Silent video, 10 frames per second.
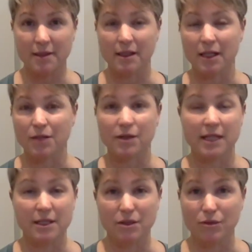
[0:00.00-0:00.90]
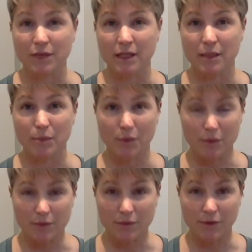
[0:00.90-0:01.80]
Electrolytes are really
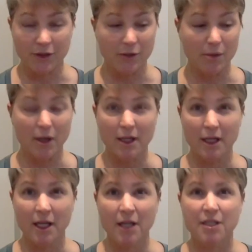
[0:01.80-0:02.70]
important for your body